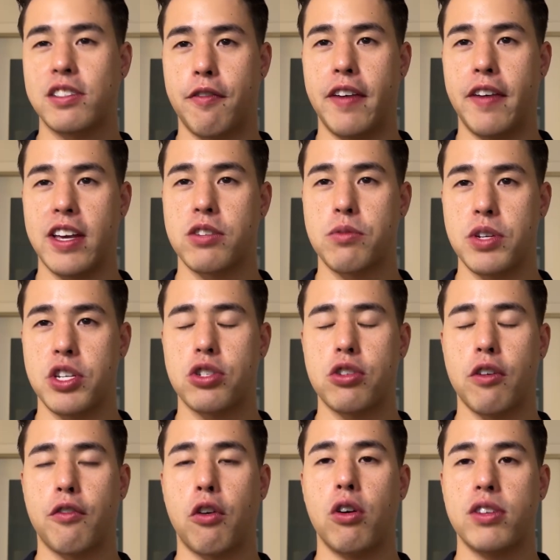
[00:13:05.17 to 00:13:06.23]
to face, which is
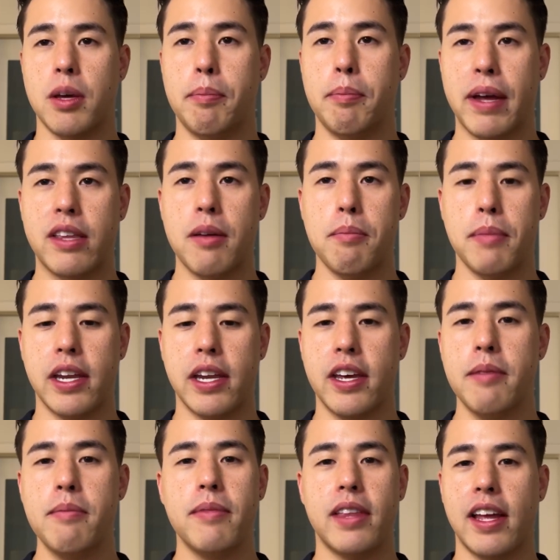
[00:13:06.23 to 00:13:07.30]
of course a better
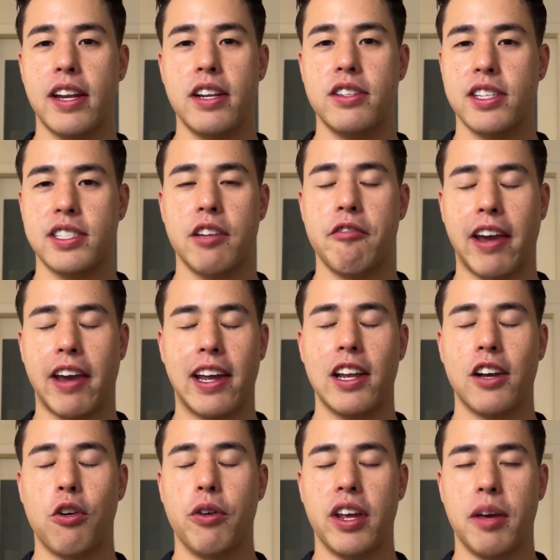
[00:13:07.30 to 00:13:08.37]
medium than just a regular
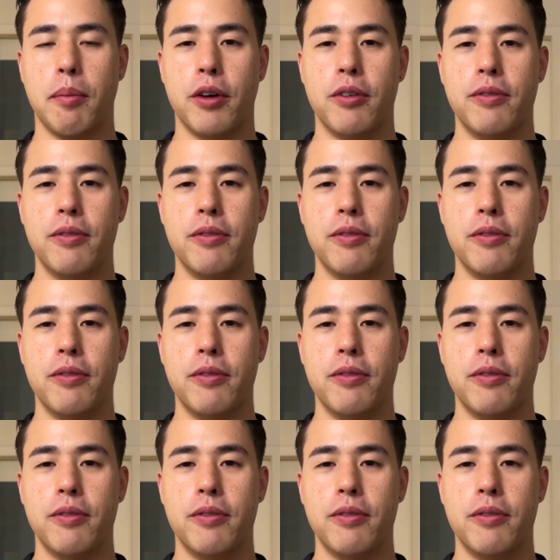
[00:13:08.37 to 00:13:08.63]
cold email.